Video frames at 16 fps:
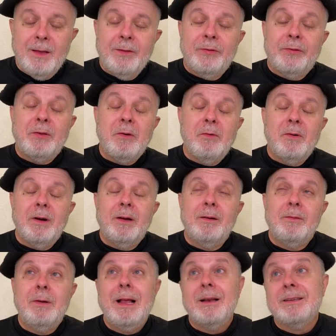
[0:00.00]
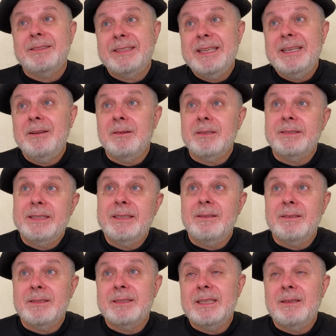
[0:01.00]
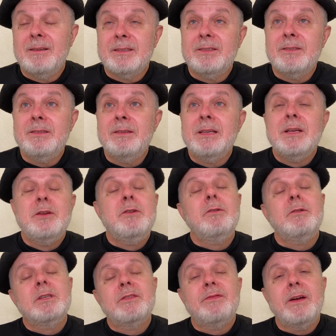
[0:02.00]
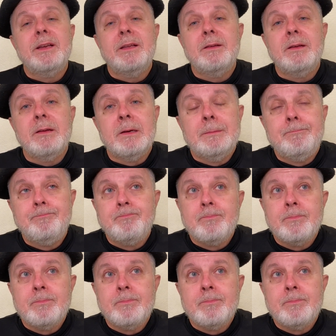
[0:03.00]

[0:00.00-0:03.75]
So, uh, well, single, single, single. So, you know, it's funny. Uh,